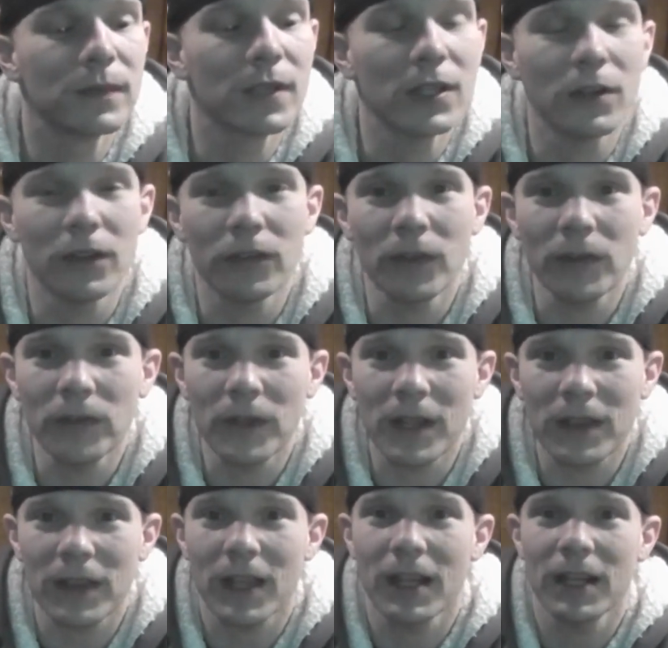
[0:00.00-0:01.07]
It's also
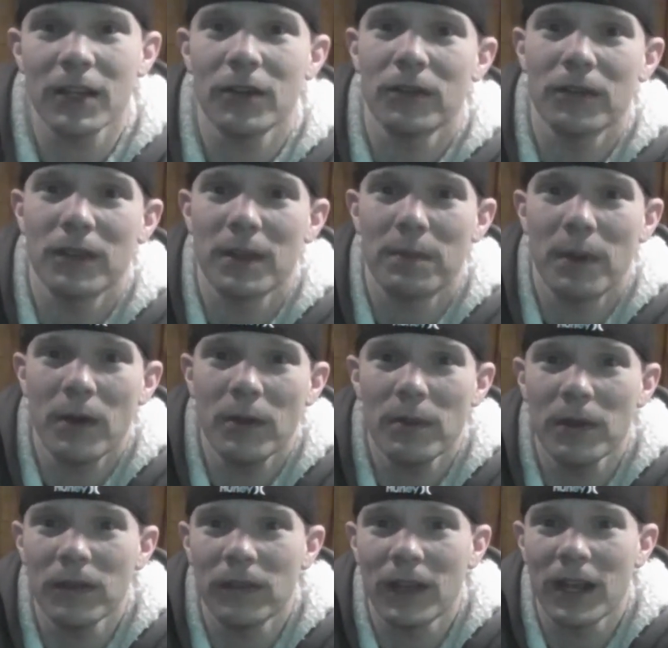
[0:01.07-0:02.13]
got that, the power
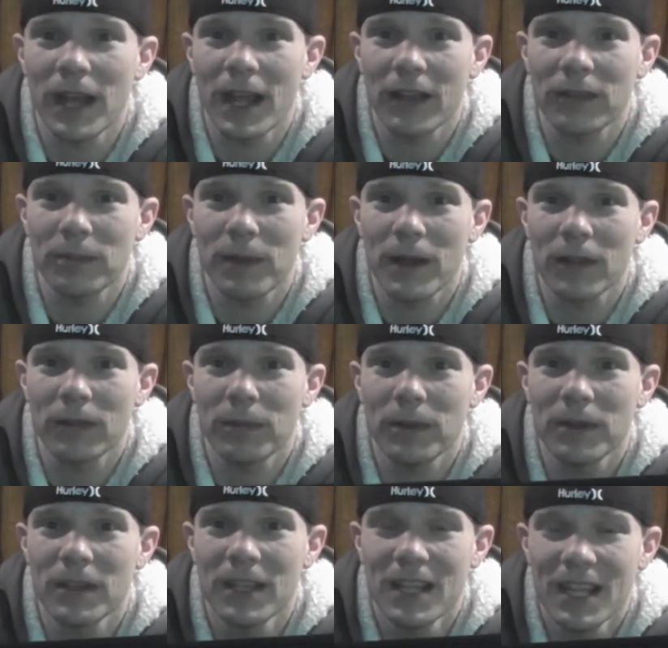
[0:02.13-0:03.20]
button's that Xbox
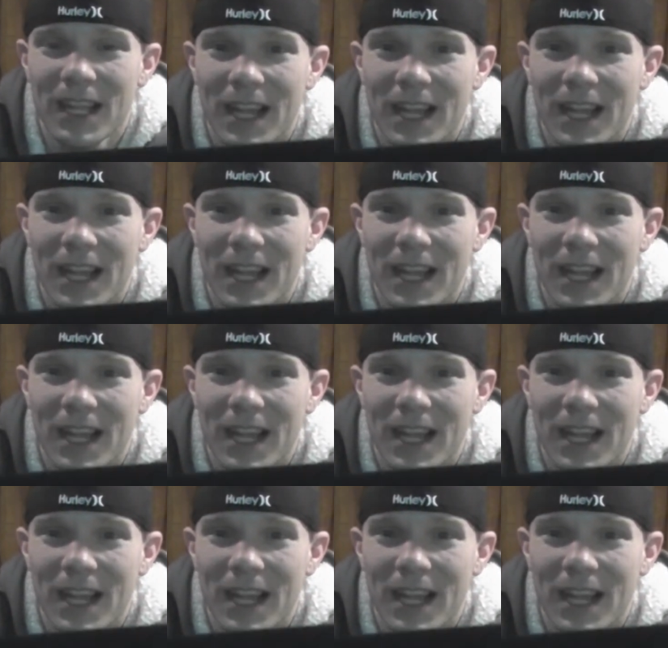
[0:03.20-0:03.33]
button.